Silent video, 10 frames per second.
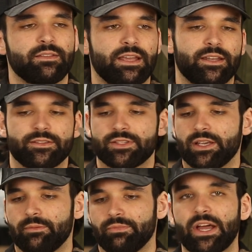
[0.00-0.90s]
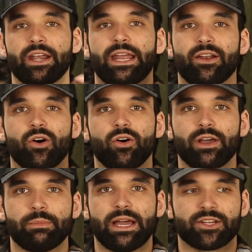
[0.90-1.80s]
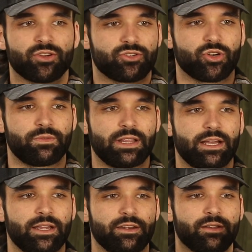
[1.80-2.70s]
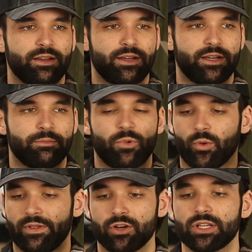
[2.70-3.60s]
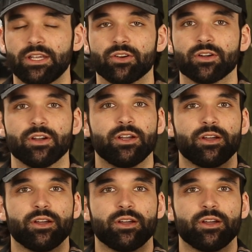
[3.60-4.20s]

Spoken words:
That is not at all a bash on Trophyline or their gear.